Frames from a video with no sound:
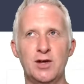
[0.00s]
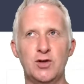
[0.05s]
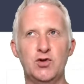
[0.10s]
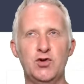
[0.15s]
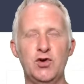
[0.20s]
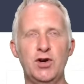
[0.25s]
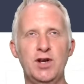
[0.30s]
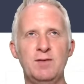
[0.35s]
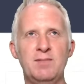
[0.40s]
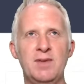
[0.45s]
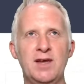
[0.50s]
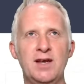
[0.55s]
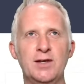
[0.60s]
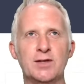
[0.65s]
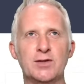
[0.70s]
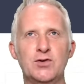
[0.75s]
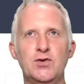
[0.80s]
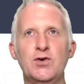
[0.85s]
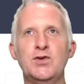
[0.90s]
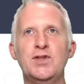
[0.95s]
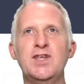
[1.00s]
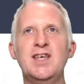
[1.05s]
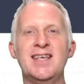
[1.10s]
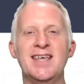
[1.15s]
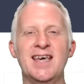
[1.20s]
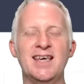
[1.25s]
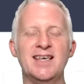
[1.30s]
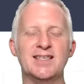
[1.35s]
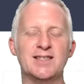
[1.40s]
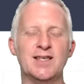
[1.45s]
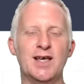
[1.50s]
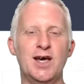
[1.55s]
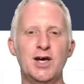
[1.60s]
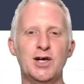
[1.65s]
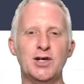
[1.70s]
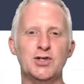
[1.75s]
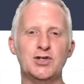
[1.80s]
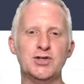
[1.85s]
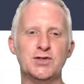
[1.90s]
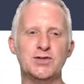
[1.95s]
30 days
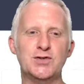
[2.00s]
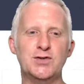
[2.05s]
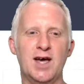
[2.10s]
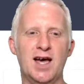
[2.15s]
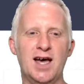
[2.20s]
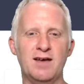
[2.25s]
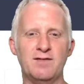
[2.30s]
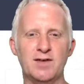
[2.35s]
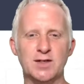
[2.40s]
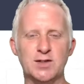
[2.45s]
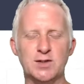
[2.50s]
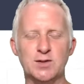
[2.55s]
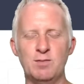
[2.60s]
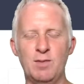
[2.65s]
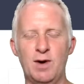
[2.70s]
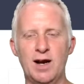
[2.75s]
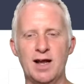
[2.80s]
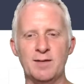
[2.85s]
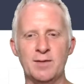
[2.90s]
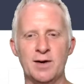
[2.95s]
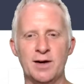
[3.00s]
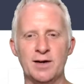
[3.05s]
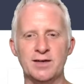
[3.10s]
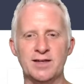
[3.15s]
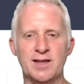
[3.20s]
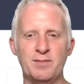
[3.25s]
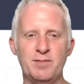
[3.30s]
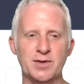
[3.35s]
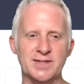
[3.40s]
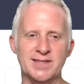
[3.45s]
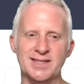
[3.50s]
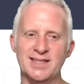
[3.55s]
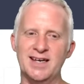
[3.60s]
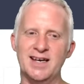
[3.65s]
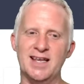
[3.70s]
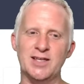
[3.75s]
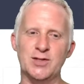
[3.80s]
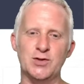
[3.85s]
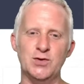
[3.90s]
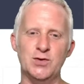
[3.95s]
just to have a small amount deposited
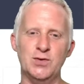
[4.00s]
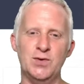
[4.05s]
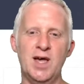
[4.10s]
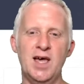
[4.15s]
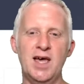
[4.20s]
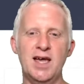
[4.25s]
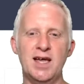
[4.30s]
into.